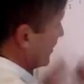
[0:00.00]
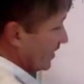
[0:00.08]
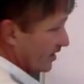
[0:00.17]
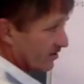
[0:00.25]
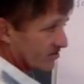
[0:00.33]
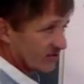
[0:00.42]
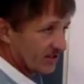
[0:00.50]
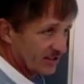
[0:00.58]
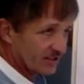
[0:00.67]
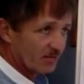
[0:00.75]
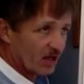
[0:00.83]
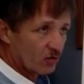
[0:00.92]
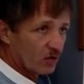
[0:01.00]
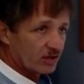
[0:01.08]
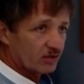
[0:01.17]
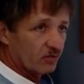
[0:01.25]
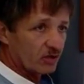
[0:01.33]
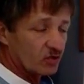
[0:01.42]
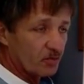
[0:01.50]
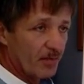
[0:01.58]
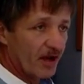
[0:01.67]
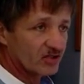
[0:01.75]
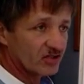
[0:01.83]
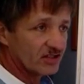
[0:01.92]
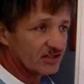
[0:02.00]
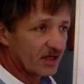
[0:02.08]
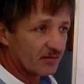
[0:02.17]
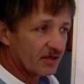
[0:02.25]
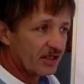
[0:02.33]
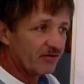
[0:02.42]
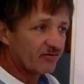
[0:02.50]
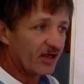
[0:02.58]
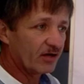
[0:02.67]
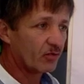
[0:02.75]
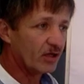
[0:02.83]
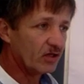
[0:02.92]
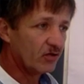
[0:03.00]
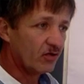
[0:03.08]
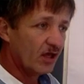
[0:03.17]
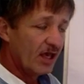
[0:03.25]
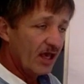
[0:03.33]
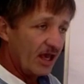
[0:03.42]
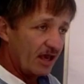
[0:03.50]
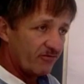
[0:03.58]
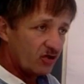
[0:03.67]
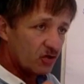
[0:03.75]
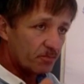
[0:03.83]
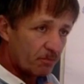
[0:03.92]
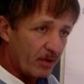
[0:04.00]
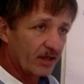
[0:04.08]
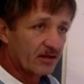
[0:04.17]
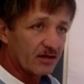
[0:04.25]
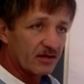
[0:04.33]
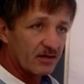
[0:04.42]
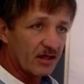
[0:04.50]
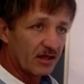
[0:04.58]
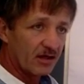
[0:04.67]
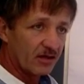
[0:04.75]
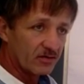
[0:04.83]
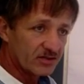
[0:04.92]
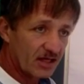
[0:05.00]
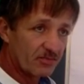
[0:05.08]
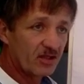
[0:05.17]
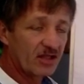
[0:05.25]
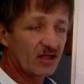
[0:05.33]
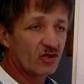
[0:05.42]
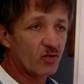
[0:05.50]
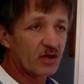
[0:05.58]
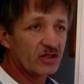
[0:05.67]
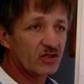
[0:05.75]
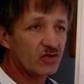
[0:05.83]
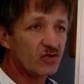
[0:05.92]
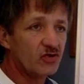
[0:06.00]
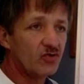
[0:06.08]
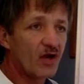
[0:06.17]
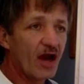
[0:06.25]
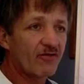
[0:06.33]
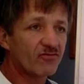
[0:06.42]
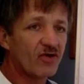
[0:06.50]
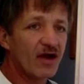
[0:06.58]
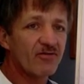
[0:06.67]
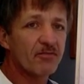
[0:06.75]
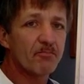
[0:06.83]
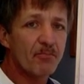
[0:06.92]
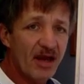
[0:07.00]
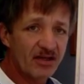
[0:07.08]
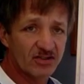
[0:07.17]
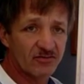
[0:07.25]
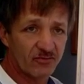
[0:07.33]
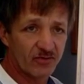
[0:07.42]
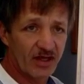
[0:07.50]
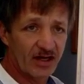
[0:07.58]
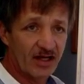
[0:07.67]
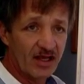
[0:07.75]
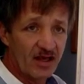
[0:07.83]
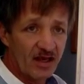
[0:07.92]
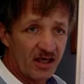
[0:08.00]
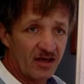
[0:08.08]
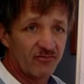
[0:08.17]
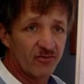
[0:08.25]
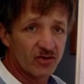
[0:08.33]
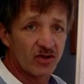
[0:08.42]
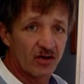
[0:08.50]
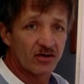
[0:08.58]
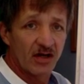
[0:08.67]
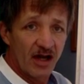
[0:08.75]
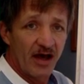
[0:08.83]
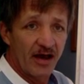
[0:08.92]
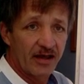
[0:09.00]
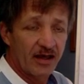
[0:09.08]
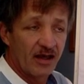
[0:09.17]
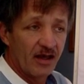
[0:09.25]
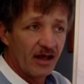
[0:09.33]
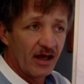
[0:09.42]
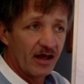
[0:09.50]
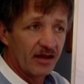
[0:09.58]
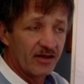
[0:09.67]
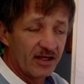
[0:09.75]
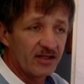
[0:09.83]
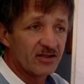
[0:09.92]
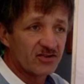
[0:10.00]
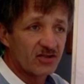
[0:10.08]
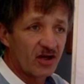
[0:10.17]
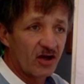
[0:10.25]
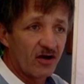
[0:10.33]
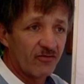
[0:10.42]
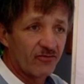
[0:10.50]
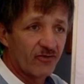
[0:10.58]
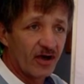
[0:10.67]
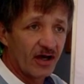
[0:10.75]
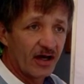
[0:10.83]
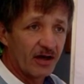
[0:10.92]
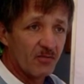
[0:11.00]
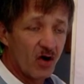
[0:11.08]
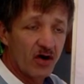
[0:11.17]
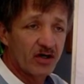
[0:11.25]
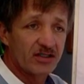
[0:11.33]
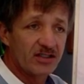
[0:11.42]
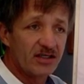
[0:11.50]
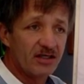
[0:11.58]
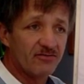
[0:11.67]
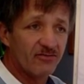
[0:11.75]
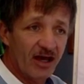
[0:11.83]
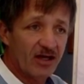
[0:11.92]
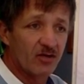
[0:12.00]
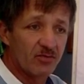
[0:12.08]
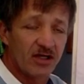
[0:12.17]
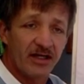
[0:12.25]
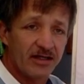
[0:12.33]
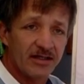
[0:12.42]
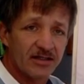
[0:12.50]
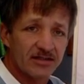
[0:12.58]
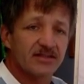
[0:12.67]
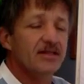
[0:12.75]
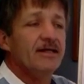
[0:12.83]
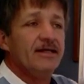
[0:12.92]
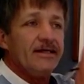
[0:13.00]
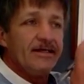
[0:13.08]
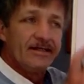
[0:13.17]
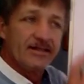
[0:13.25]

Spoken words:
another industry. It doesn't matter what your passion is. I believe that whenever you pick something that you want to do, you have to have a passion for that. If you don't like the industry of marketing vacuum cleaners,